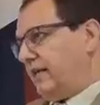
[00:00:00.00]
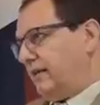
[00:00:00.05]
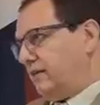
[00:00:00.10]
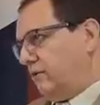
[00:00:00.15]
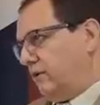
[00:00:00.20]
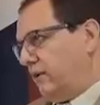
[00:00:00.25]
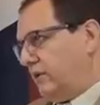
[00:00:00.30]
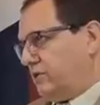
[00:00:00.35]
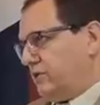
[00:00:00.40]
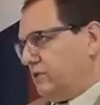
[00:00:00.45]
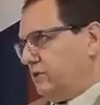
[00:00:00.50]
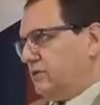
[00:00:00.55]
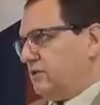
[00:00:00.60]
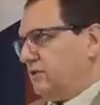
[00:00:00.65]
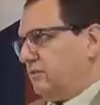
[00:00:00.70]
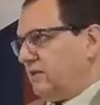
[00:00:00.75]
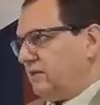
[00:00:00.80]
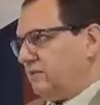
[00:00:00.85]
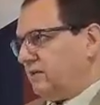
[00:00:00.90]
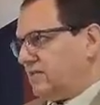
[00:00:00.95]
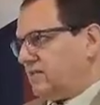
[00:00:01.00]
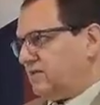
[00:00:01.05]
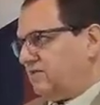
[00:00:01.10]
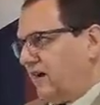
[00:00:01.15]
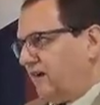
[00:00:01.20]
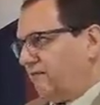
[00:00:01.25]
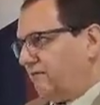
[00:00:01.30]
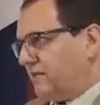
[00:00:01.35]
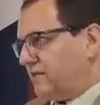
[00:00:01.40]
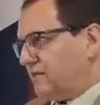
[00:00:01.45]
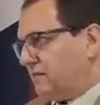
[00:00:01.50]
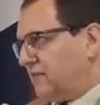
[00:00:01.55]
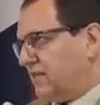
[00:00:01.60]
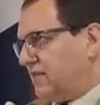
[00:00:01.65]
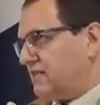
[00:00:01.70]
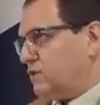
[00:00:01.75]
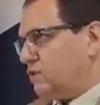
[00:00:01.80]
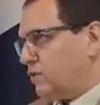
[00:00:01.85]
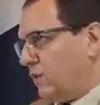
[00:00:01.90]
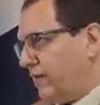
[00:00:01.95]
cannulation. Sometimes it takes 5 minutes,
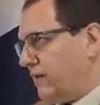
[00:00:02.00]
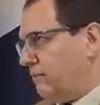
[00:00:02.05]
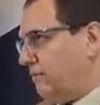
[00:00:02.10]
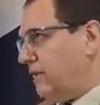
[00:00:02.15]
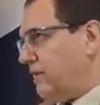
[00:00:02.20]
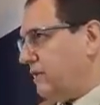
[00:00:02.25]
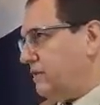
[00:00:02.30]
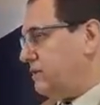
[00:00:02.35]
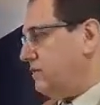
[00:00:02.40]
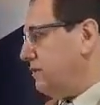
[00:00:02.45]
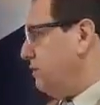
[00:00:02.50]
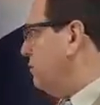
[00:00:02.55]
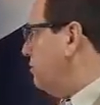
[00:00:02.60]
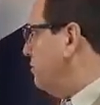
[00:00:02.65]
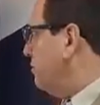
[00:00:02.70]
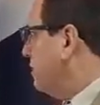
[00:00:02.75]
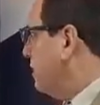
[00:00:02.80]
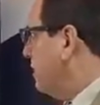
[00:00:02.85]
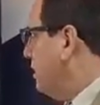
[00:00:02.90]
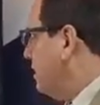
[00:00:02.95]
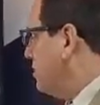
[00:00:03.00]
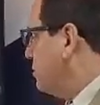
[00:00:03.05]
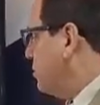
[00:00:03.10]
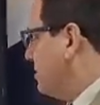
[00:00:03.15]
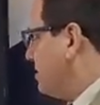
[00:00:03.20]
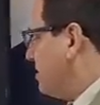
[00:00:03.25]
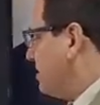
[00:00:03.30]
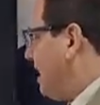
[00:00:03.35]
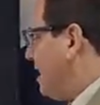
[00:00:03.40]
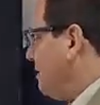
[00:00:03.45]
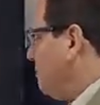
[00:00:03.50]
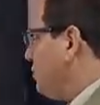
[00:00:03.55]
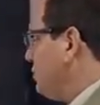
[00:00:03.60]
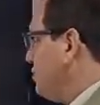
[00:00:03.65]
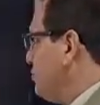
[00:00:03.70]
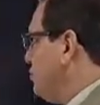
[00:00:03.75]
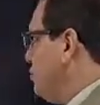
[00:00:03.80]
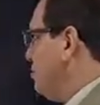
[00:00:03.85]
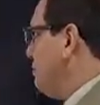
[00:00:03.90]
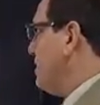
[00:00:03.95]
sometimes 20 minutes, So it's
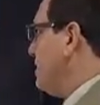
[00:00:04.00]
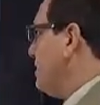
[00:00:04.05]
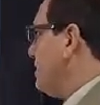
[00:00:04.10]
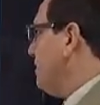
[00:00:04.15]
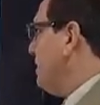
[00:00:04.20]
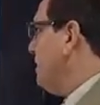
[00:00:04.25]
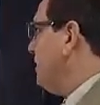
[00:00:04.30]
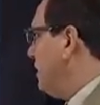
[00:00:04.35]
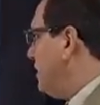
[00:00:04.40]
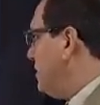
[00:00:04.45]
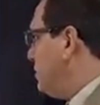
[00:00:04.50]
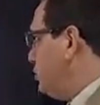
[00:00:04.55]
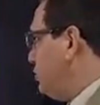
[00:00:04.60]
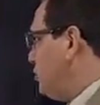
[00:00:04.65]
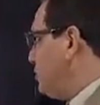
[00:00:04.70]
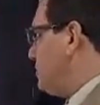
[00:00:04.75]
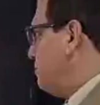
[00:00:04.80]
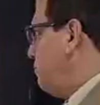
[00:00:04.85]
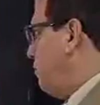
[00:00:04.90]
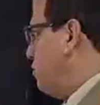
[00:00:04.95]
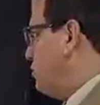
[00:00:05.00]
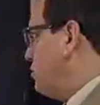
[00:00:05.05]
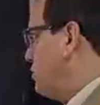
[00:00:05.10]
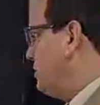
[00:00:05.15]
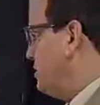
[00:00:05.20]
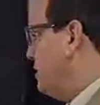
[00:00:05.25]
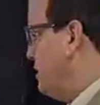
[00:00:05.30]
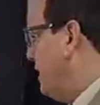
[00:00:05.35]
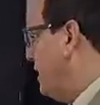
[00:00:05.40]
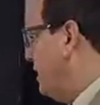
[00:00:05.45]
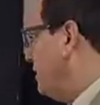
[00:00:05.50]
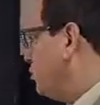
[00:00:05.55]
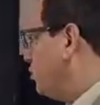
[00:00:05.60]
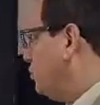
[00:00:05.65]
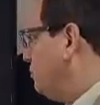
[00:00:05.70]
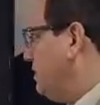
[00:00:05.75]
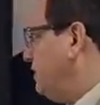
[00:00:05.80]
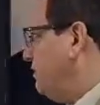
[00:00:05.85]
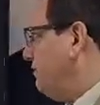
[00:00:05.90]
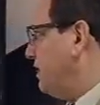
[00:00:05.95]
time-consuming, increased radiation exposure, and it could
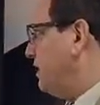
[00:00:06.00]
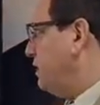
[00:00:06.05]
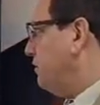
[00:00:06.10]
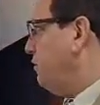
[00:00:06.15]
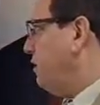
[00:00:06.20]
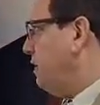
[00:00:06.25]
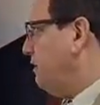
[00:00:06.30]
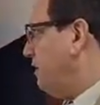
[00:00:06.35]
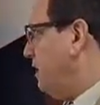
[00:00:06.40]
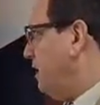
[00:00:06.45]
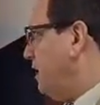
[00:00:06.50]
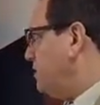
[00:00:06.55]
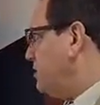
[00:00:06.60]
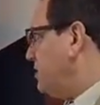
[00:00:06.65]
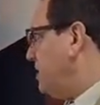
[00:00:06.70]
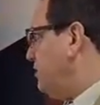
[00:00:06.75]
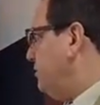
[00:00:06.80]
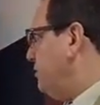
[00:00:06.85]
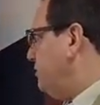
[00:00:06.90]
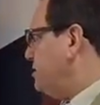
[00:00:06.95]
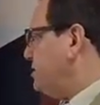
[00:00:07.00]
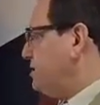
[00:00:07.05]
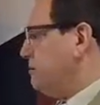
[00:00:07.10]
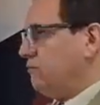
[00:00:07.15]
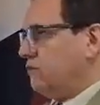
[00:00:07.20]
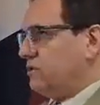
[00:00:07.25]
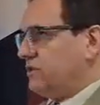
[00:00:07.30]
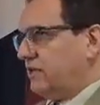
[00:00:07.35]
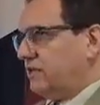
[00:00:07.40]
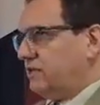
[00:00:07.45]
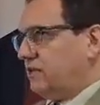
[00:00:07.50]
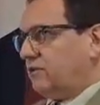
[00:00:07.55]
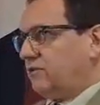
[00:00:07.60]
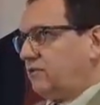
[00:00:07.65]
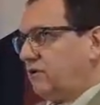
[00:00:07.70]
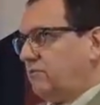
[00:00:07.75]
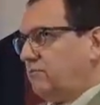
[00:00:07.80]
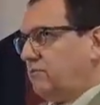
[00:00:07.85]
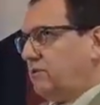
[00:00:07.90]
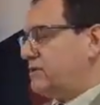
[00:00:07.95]
be difficult if you have a large aneurysm with a little
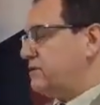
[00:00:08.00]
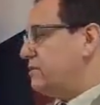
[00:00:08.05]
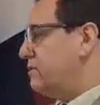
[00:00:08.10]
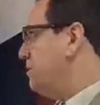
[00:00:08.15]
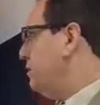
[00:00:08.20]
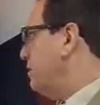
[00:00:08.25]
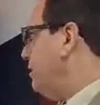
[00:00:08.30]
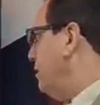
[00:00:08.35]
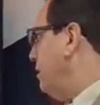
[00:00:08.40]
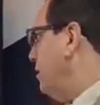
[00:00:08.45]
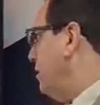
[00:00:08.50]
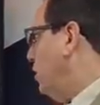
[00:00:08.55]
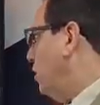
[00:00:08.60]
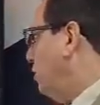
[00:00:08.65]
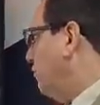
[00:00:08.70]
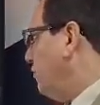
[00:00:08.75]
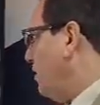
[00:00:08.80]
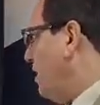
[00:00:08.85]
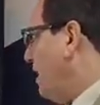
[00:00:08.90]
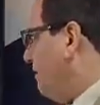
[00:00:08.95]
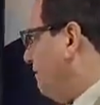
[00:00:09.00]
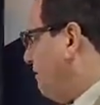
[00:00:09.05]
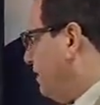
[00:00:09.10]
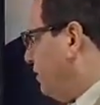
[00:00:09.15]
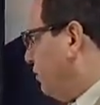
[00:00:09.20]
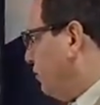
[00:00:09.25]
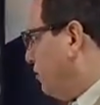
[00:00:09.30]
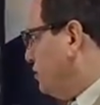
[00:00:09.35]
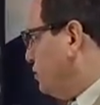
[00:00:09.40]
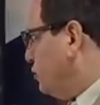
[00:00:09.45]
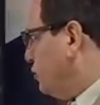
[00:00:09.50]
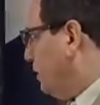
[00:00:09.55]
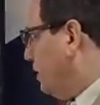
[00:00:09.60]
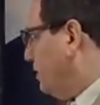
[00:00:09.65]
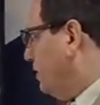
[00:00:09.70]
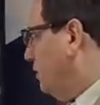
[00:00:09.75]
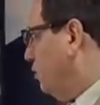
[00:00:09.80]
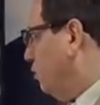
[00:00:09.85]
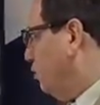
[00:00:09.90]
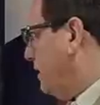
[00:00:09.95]
thrombus, or if you have a non-residual
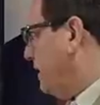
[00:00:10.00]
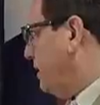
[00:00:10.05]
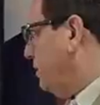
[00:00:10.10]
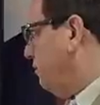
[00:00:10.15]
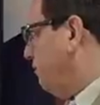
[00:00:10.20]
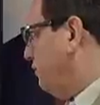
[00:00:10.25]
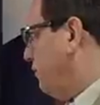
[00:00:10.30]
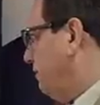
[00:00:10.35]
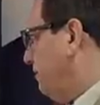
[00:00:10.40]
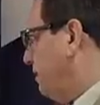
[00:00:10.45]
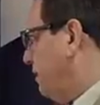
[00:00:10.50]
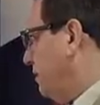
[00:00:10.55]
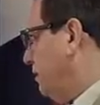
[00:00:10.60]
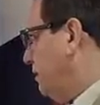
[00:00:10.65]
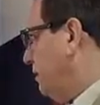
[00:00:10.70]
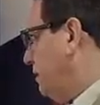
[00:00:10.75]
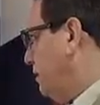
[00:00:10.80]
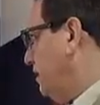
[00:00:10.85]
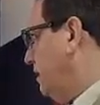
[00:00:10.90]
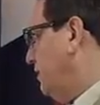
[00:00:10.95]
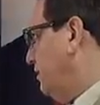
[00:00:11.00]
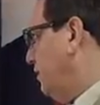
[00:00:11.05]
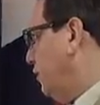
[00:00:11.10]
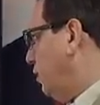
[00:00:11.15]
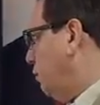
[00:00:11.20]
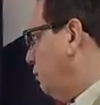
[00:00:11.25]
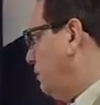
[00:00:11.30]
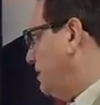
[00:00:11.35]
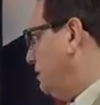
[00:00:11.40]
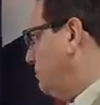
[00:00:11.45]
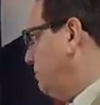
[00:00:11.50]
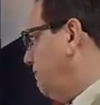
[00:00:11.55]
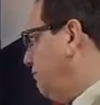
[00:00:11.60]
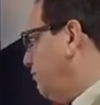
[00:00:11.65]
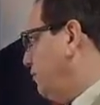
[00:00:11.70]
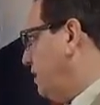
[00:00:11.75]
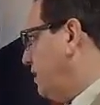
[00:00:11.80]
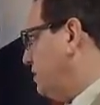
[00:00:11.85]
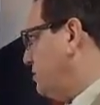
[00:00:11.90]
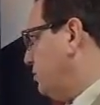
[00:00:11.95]
lumen, or if you have a narrow aortic
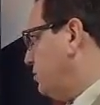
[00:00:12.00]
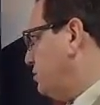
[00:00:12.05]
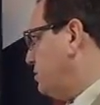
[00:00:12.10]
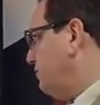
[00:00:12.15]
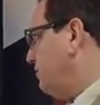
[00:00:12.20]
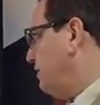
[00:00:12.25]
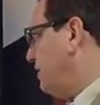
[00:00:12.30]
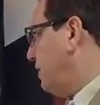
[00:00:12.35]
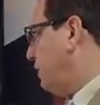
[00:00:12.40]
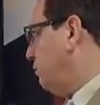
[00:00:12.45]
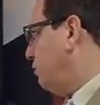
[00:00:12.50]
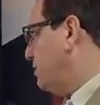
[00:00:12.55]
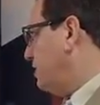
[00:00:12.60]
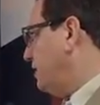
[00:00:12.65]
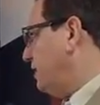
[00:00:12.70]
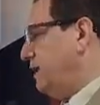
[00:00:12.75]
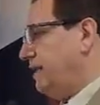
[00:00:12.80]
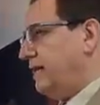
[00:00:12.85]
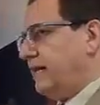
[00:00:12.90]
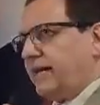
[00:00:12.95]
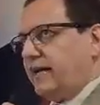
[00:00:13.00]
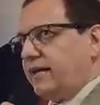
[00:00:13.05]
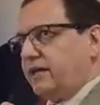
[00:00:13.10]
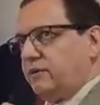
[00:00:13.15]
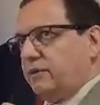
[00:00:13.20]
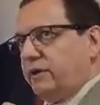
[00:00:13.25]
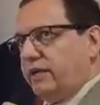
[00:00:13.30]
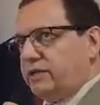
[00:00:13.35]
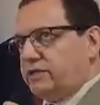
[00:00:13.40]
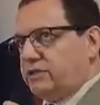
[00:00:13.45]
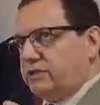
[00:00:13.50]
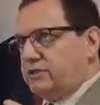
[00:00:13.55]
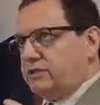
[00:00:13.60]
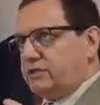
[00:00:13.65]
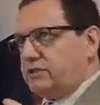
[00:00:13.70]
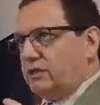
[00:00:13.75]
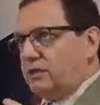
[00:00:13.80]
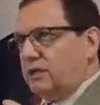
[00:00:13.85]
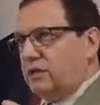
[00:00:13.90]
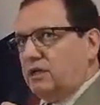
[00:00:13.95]
bifurcation or severe aortic iliac angulations.
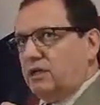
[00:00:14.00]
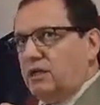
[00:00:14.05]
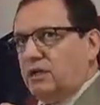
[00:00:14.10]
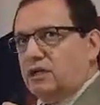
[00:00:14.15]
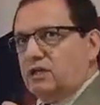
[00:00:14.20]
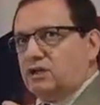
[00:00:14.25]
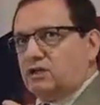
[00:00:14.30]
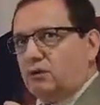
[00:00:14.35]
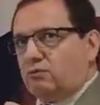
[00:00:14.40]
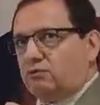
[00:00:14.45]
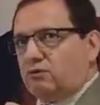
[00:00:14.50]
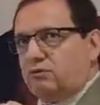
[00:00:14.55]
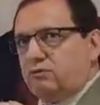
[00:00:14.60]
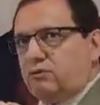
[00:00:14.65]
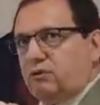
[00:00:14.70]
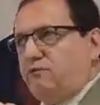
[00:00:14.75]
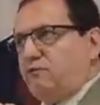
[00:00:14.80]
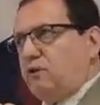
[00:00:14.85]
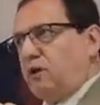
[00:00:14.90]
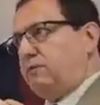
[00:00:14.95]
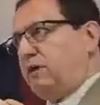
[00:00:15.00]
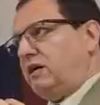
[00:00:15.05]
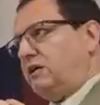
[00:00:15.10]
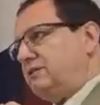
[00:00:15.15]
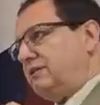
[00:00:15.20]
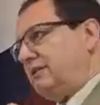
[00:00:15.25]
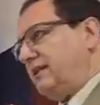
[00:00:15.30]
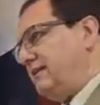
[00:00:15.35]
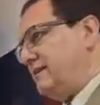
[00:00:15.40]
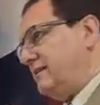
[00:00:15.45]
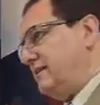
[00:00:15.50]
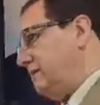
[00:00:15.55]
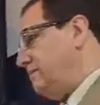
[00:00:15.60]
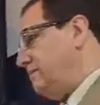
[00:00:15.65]
So I'm going to give you about 10